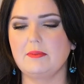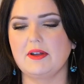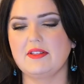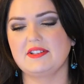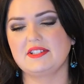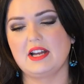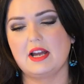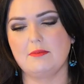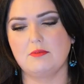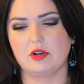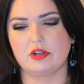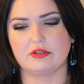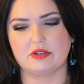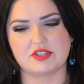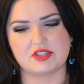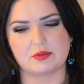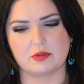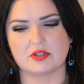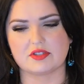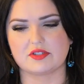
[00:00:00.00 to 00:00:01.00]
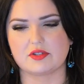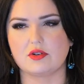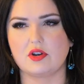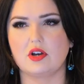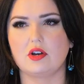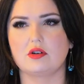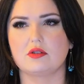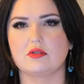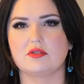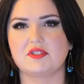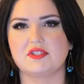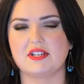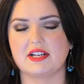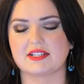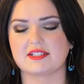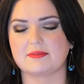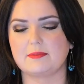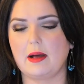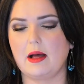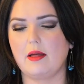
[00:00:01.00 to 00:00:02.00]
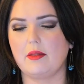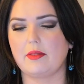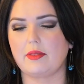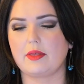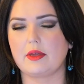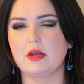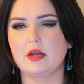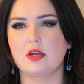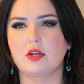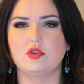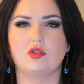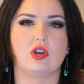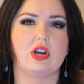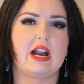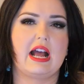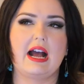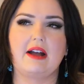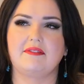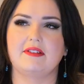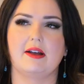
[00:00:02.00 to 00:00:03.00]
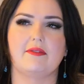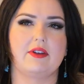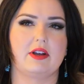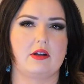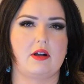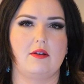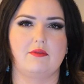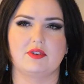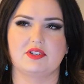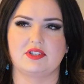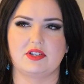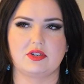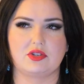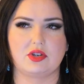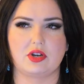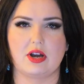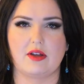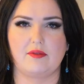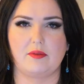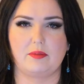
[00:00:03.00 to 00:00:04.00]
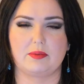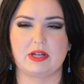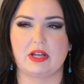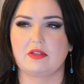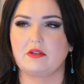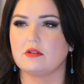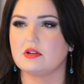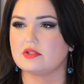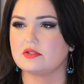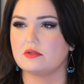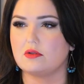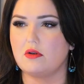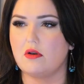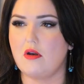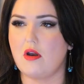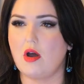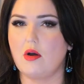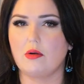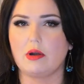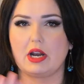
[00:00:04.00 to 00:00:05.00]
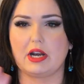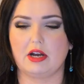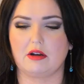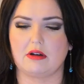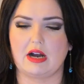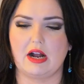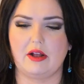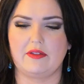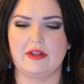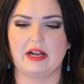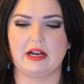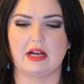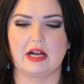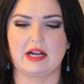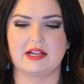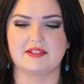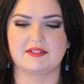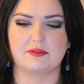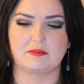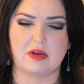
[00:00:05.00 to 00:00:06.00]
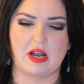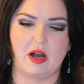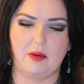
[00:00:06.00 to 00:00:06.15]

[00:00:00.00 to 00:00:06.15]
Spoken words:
by the time Mercury squares the nodes next month, you're going to have that conversation inevitably. There is no getting around that, guys.